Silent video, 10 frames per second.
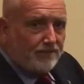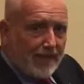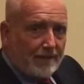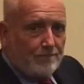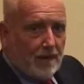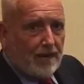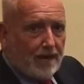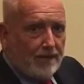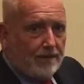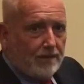of that
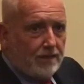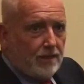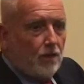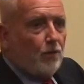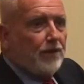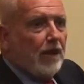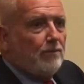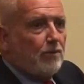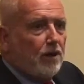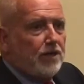pie, well, now
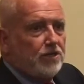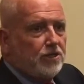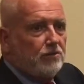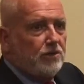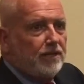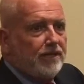party 2